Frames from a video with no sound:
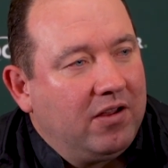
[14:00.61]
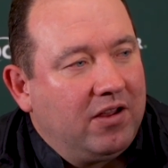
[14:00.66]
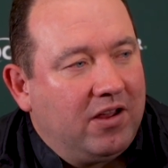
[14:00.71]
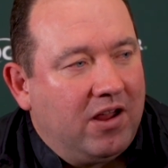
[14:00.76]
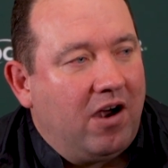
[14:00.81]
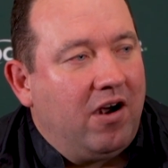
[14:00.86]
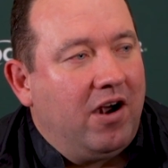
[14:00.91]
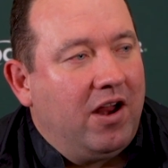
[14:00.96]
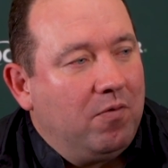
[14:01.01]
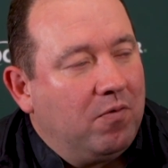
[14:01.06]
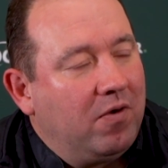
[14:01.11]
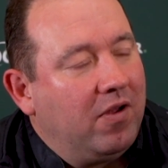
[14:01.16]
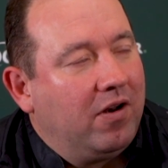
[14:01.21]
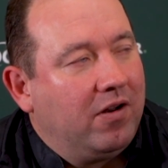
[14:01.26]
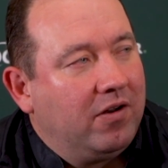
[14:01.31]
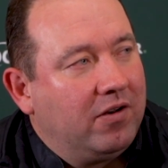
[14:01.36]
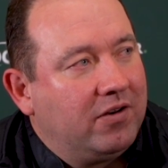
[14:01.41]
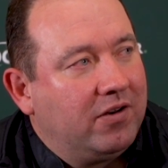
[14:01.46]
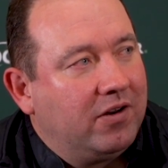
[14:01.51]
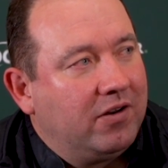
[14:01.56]
Gary
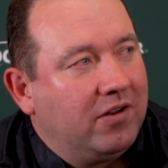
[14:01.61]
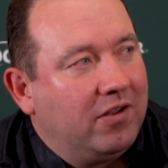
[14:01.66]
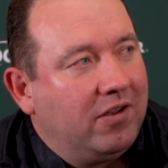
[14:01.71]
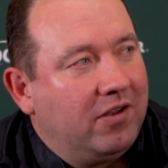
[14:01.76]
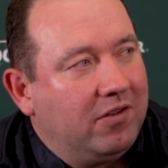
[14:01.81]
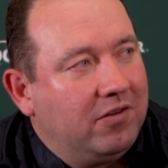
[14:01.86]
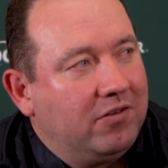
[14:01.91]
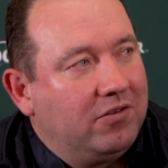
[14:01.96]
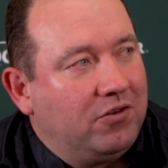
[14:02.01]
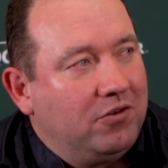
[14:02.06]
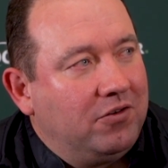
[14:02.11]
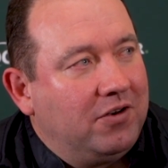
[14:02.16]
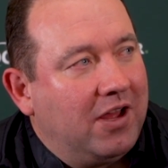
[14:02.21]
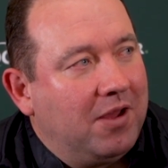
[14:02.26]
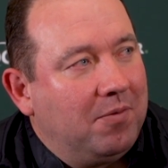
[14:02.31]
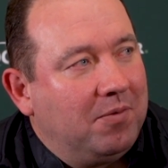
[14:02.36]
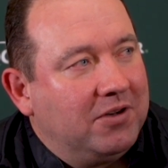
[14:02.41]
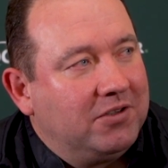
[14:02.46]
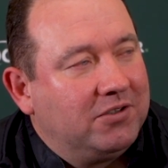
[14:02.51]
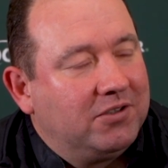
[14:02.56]
wanted to do
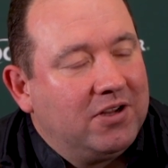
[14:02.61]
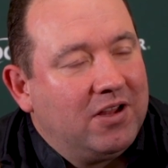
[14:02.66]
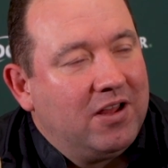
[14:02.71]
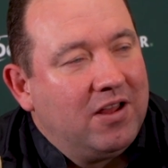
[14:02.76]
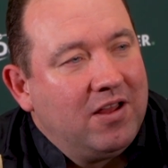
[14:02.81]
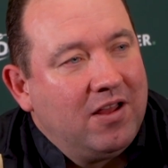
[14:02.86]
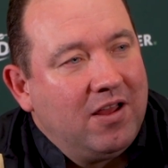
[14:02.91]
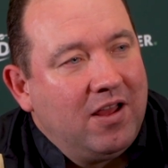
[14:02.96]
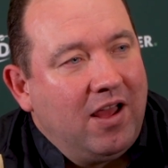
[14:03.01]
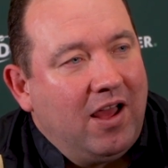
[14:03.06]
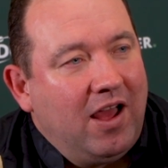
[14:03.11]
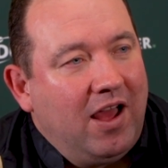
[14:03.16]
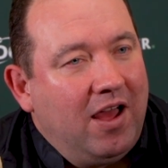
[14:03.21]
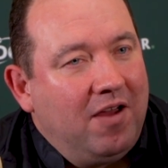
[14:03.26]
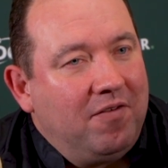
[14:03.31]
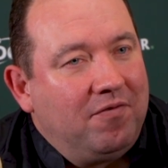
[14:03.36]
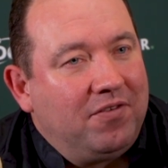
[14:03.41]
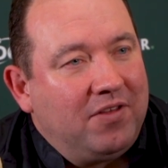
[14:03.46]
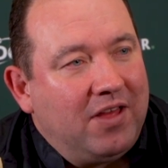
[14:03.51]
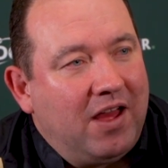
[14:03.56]
damage.
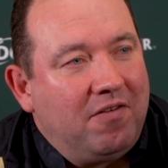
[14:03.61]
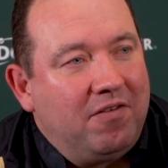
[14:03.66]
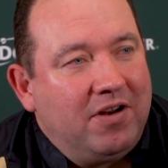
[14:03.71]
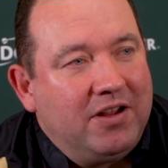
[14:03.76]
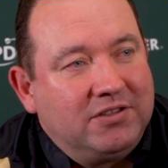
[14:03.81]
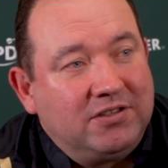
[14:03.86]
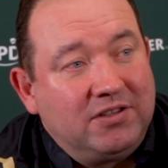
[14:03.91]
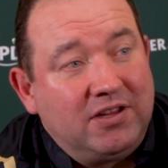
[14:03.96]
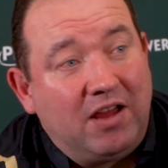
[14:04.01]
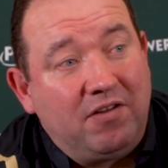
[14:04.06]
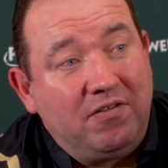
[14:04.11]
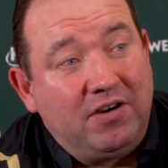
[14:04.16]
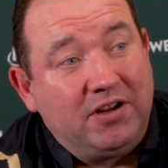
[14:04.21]
Um, for that reason, that